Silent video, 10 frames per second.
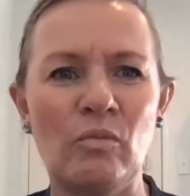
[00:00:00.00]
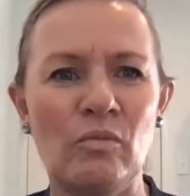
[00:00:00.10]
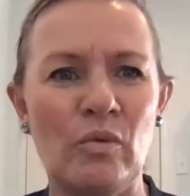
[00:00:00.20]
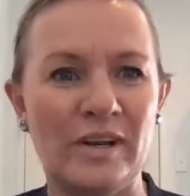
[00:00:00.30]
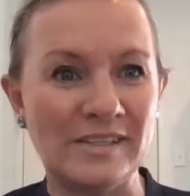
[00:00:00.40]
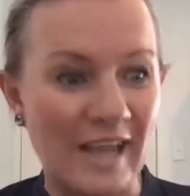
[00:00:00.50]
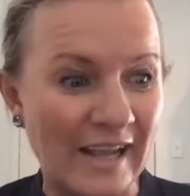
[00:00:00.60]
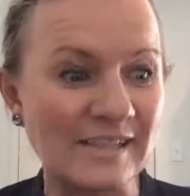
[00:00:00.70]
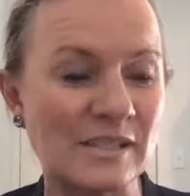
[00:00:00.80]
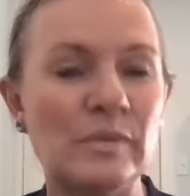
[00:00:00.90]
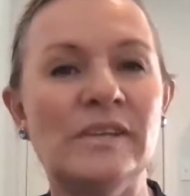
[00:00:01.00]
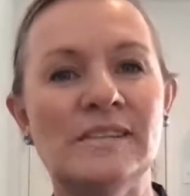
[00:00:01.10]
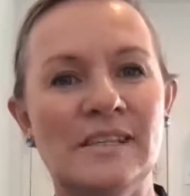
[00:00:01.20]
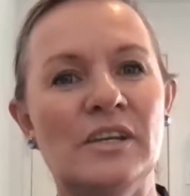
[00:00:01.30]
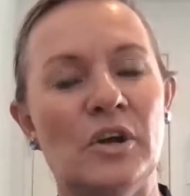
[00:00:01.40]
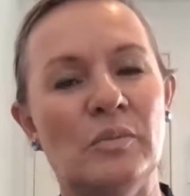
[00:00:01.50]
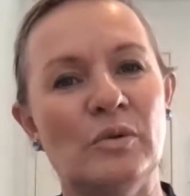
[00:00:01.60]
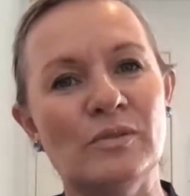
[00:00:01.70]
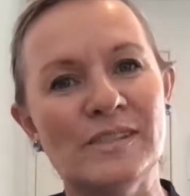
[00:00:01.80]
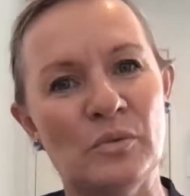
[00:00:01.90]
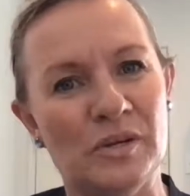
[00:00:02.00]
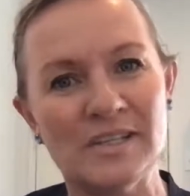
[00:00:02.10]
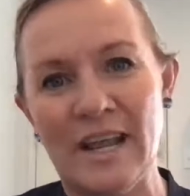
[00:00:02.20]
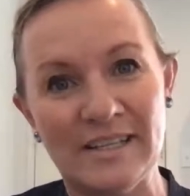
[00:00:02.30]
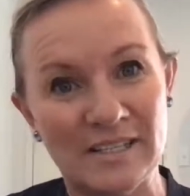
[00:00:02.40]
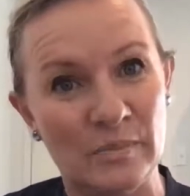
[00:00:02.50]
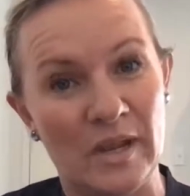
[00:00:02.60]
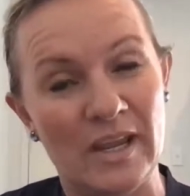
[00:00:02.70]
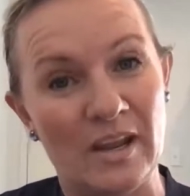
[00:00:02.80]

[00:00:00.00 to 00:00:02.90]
what it takes to be a CEO, but also what it takes to be a